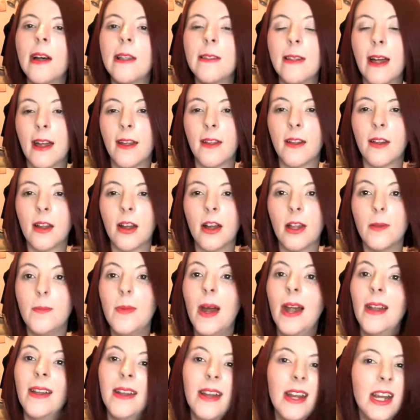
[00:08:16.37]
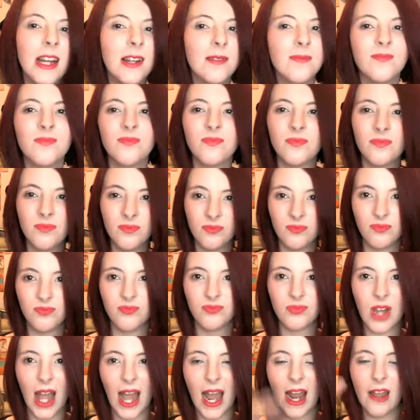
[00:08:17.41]
like as many
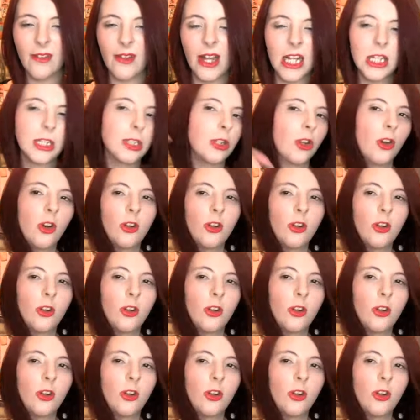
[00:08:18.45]
highlights,